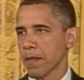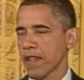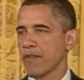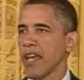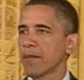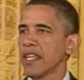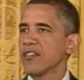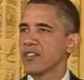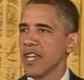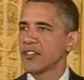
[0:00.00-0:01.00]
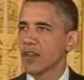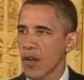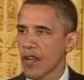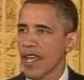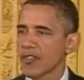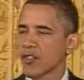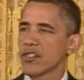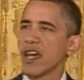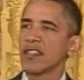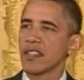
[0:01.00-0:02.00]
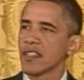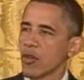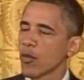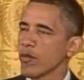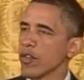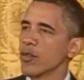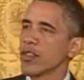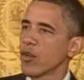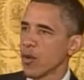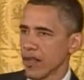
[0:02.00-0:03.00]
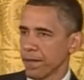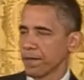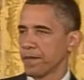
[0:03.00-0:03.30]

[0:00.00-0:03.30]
In fact, many states are already exercising their review authority.